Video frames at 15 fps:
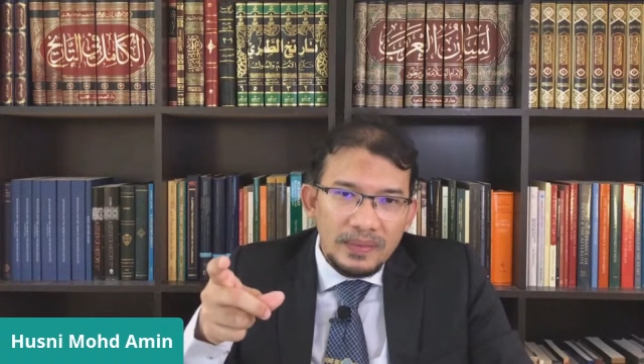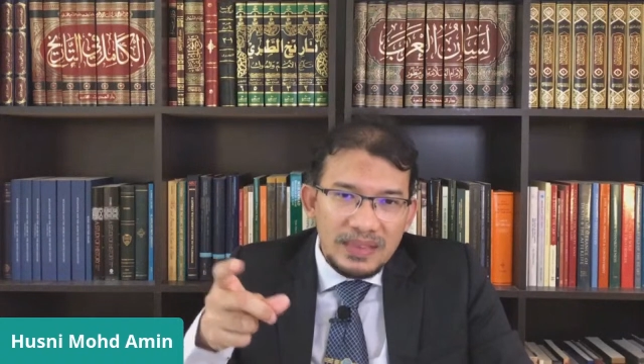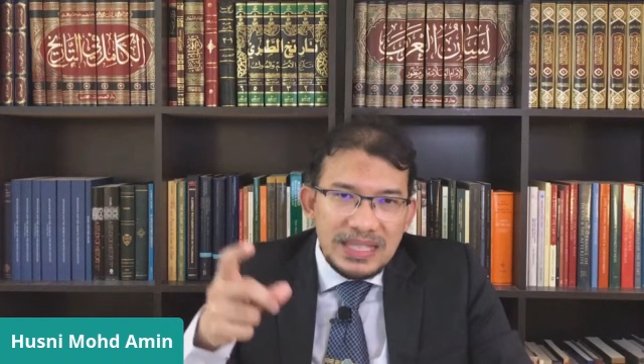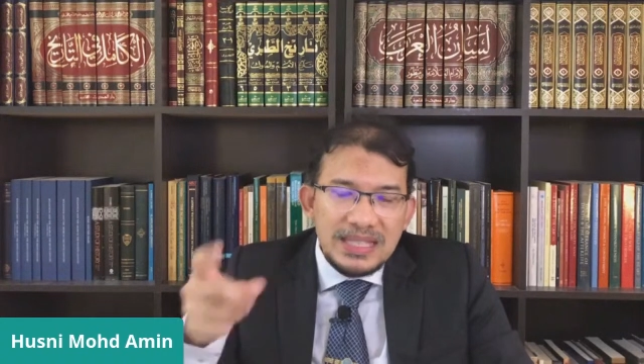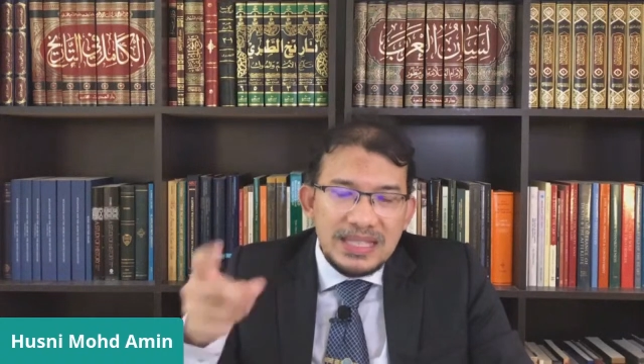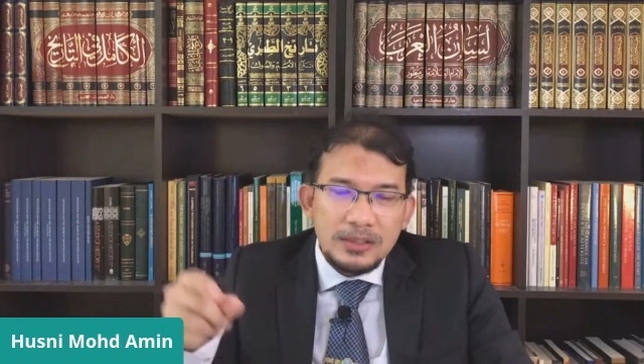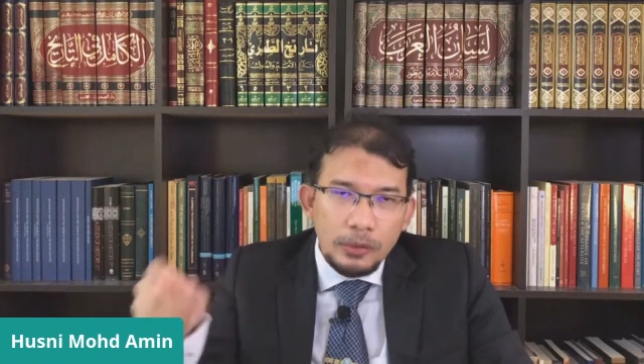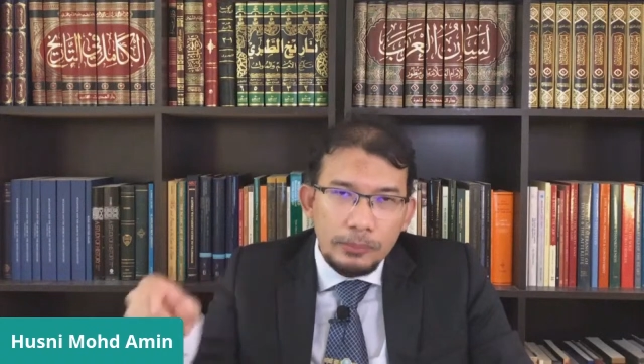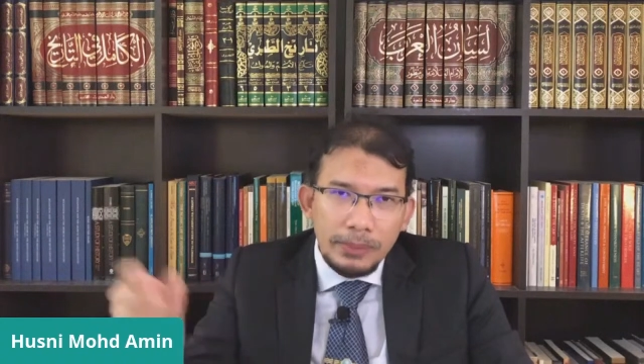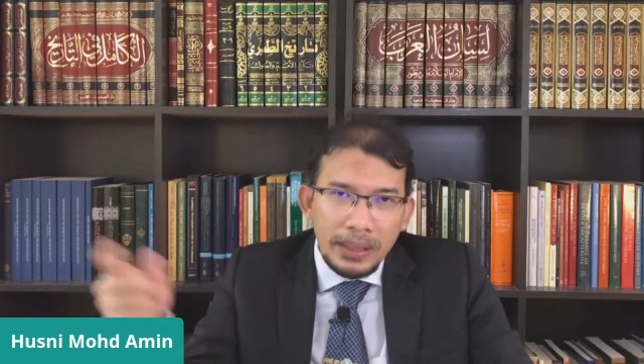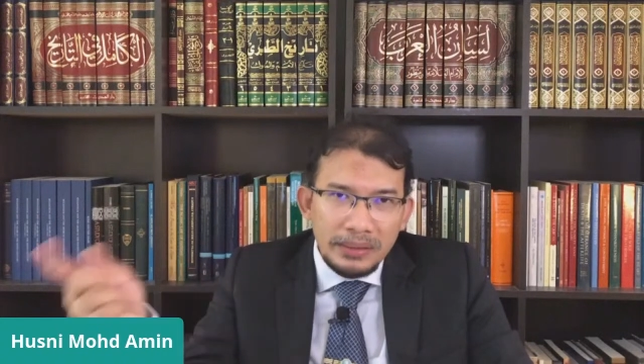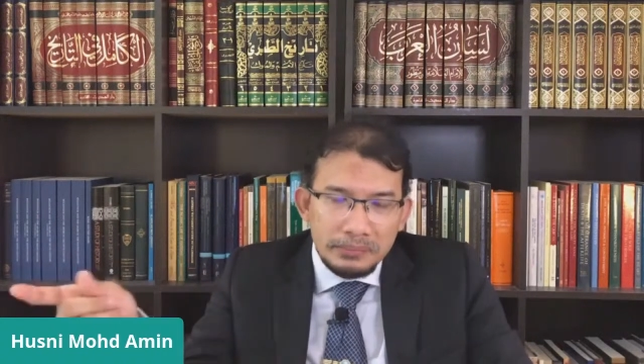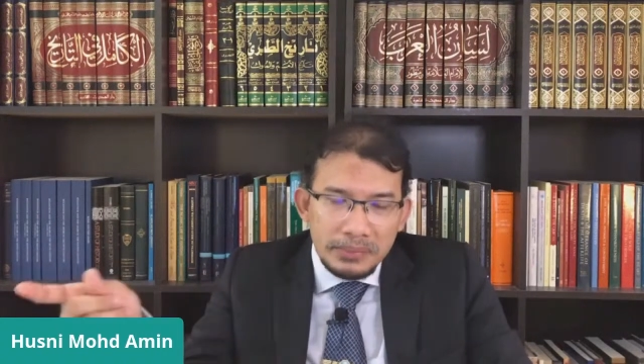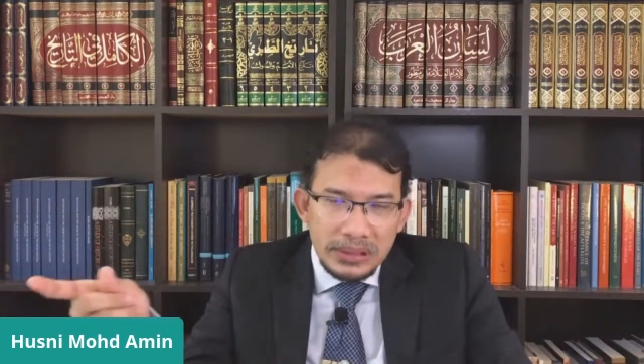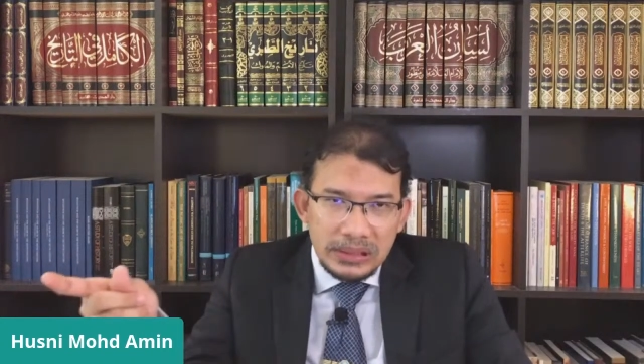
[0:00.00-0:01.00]
these
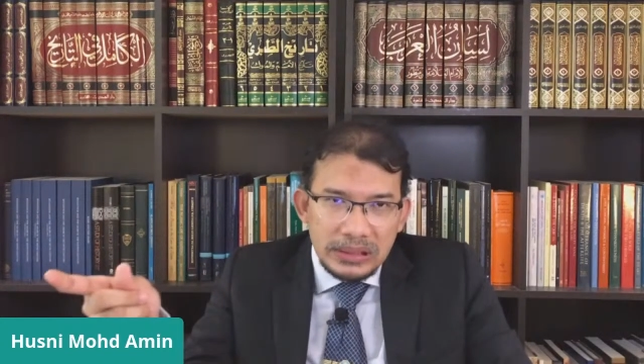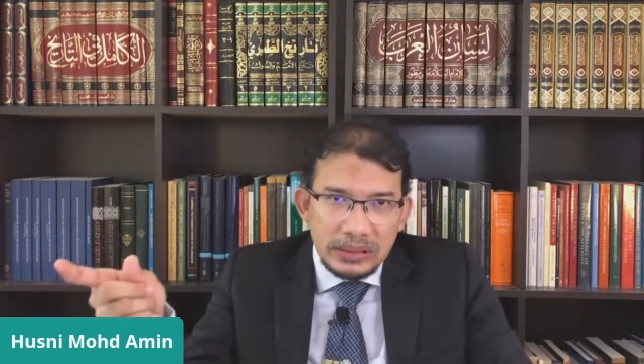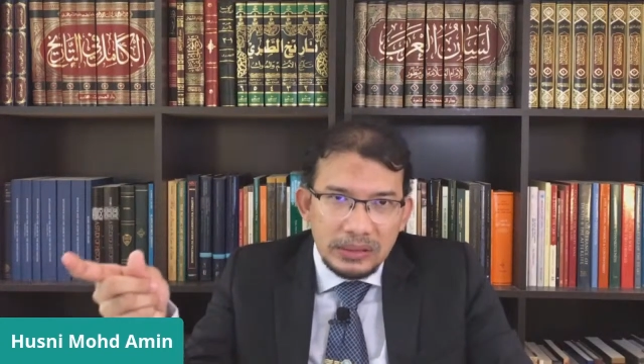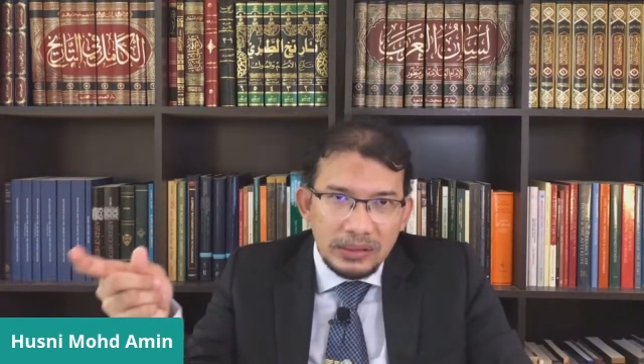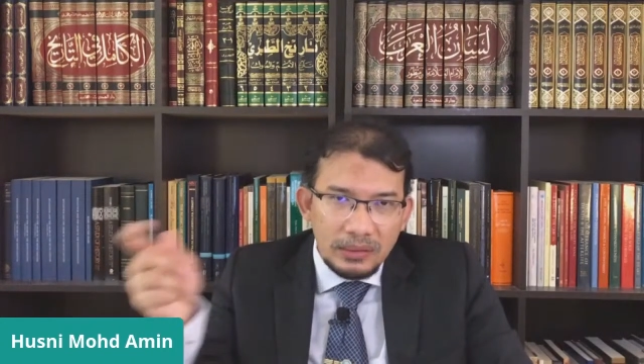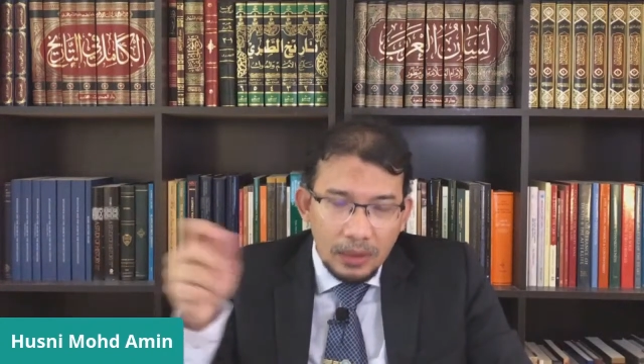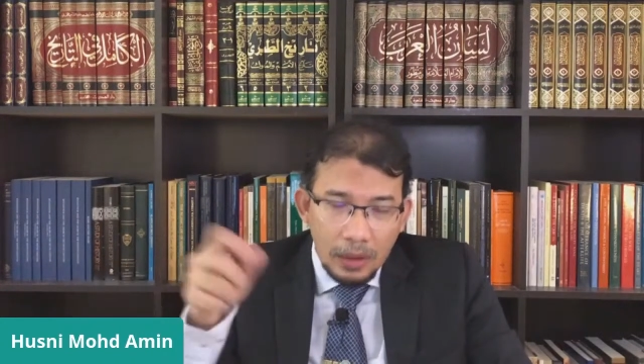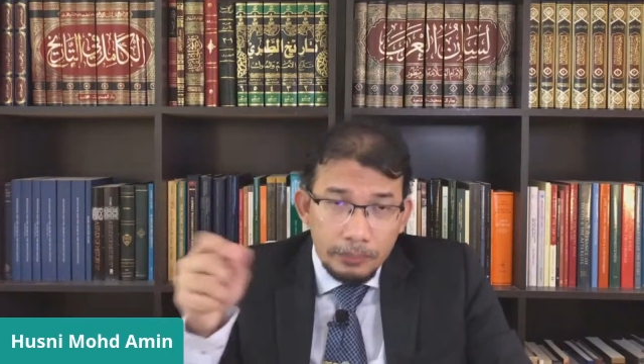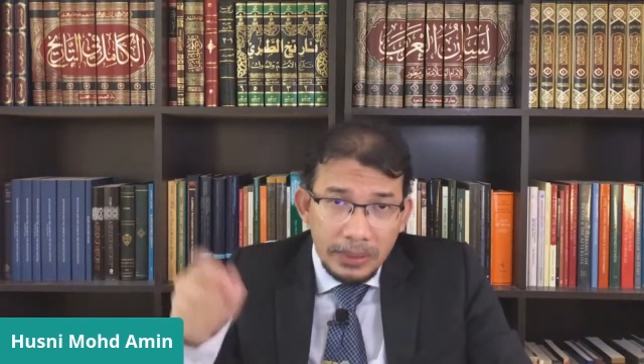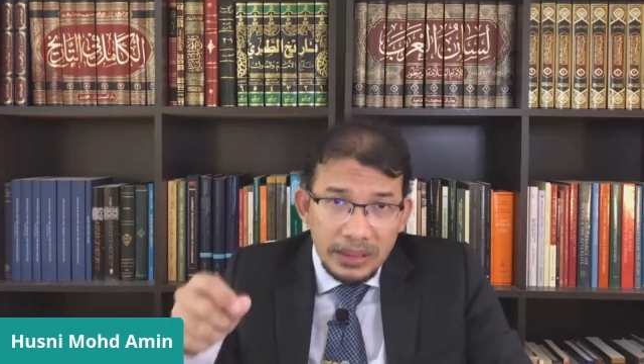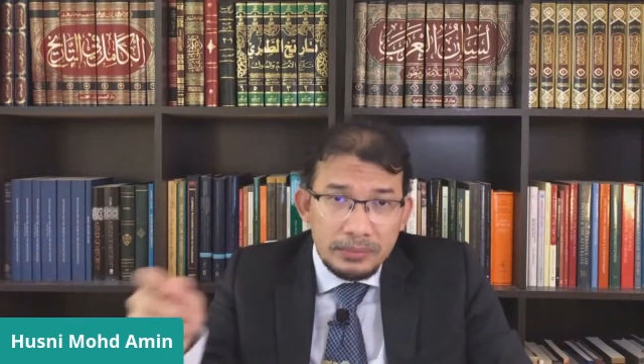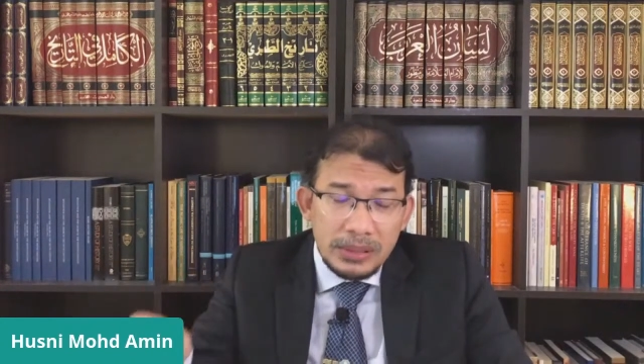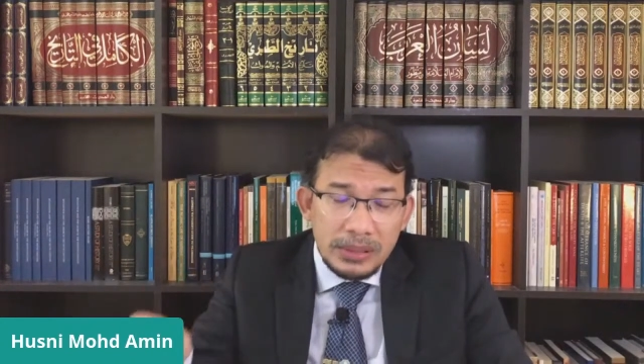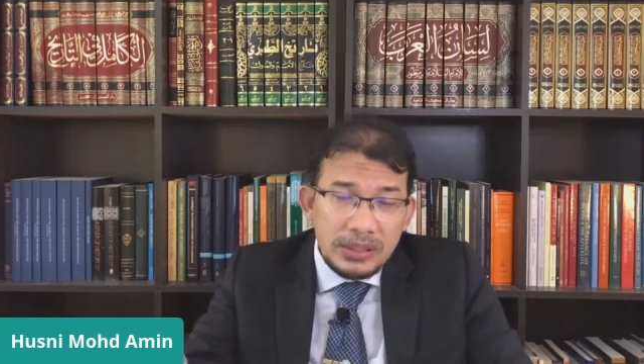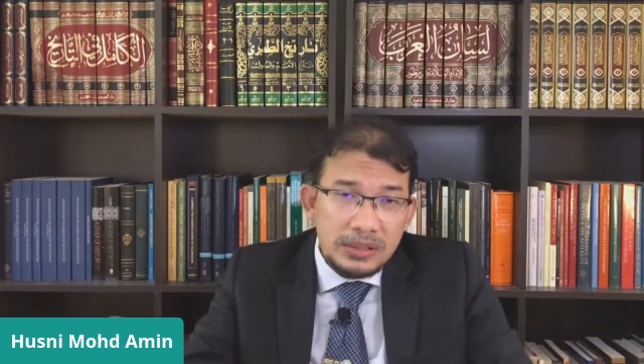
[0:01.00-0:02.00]
commandments
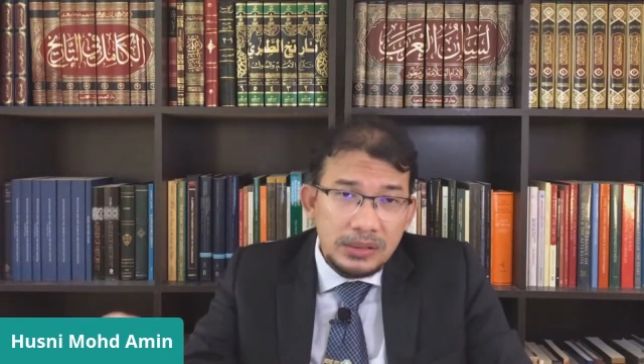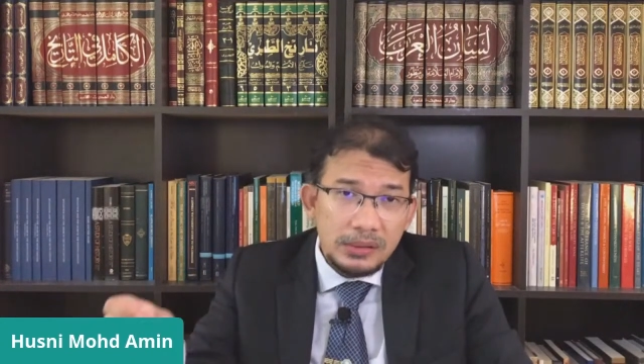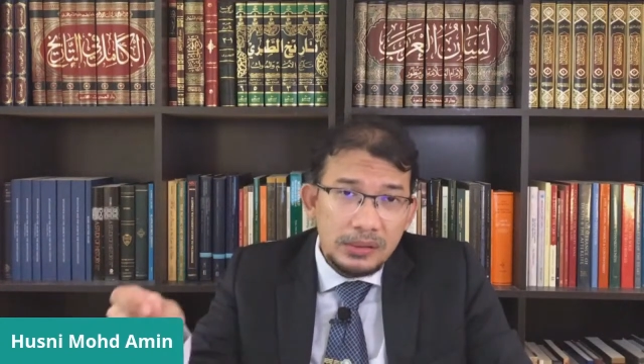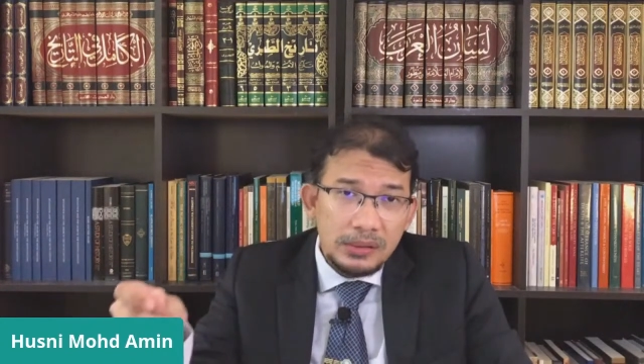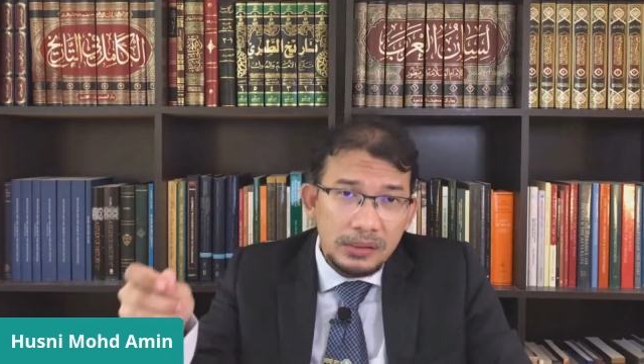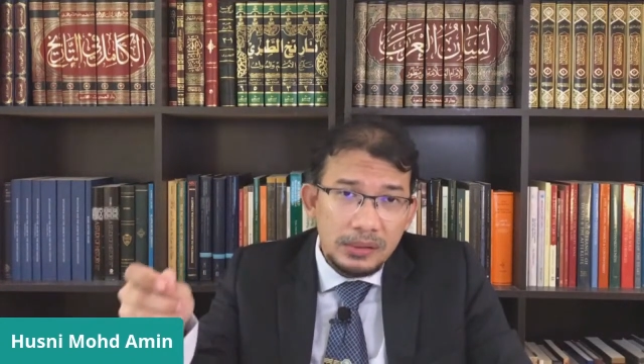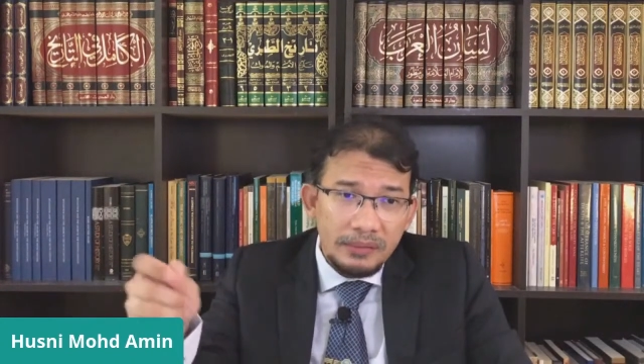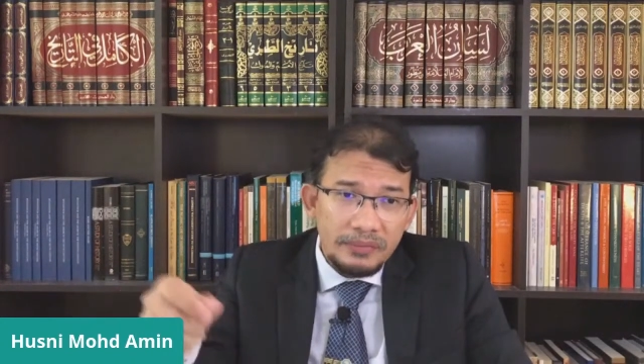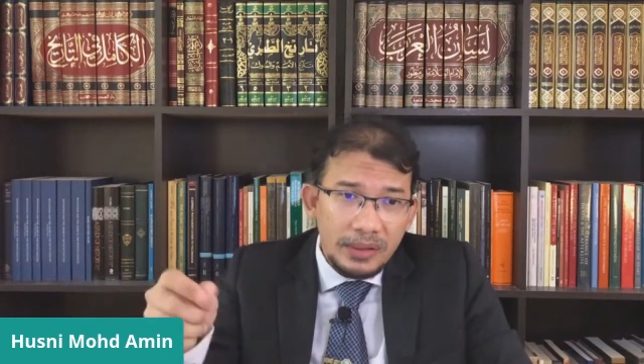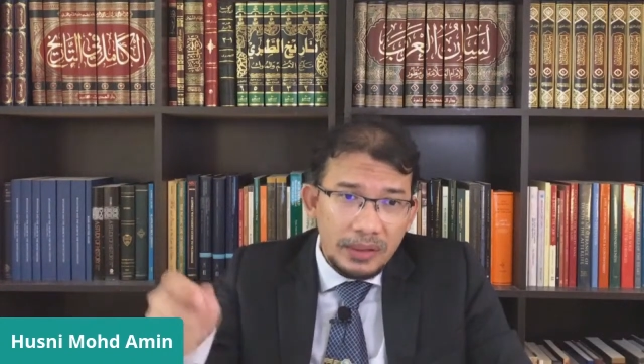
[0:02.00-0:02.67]
of